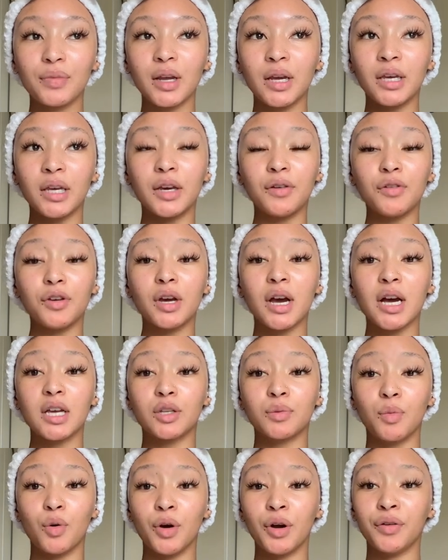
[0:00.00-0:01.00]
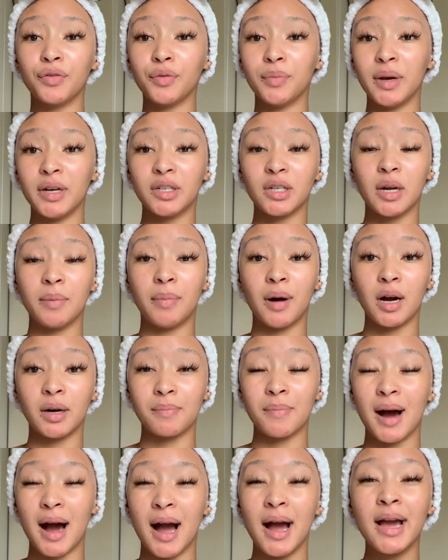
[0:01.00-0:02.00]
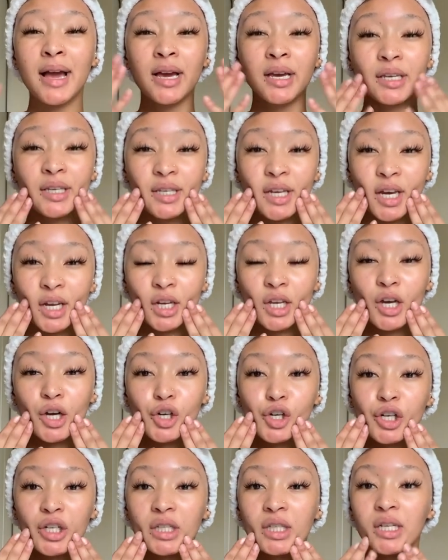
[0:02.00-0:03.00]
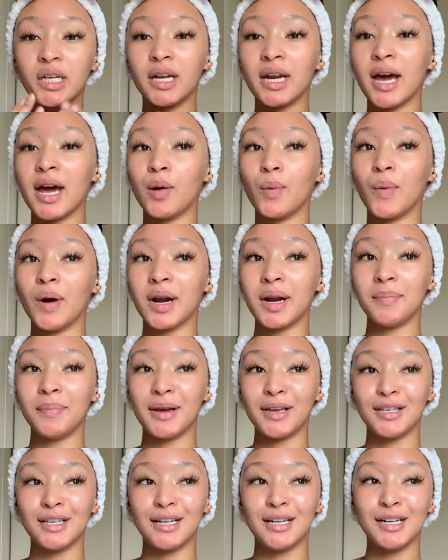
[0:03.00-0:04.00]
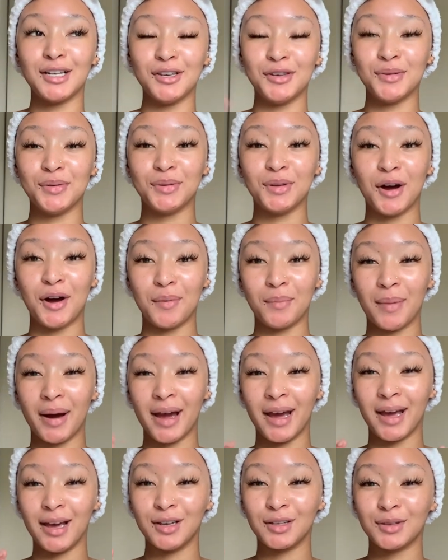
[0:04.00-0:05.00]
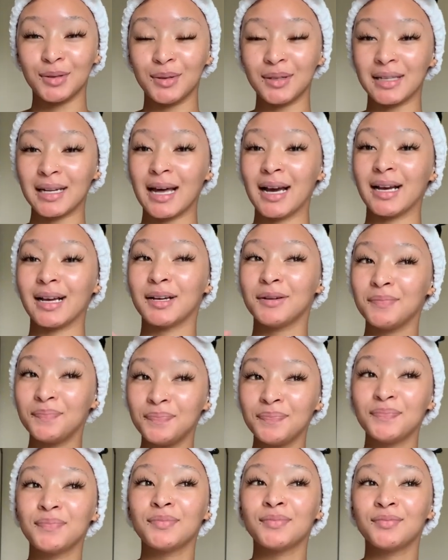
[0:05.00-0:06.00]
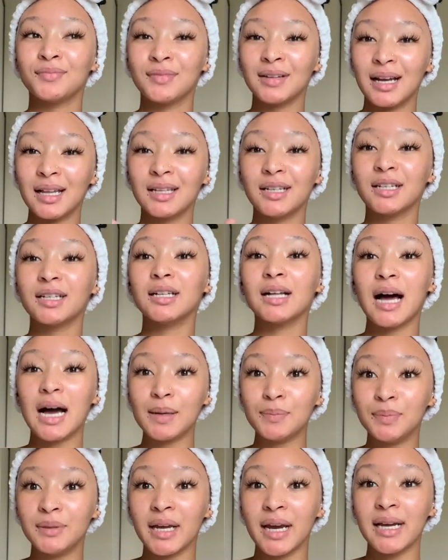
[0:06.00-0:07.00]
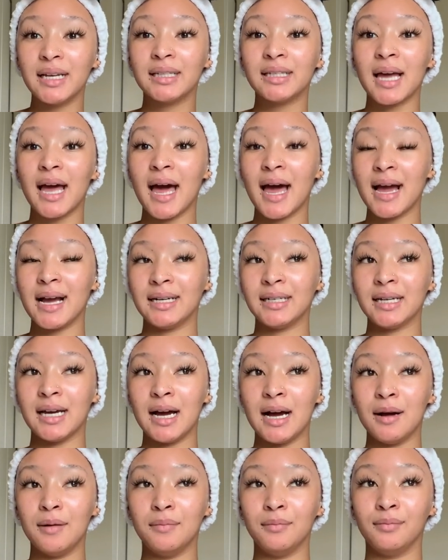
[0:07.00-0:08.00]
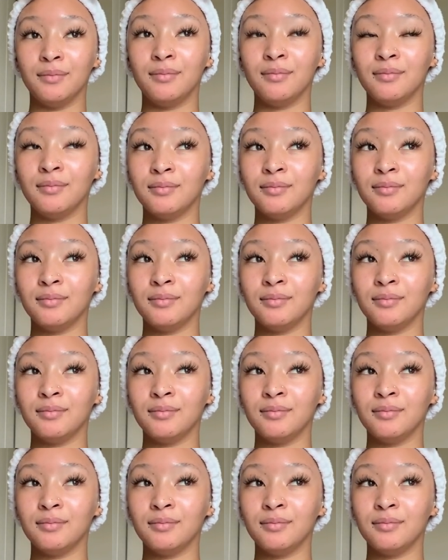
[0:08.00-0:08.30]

giving you guys more information about my skincare routine and what I basically use on my hair. So it's like a little update and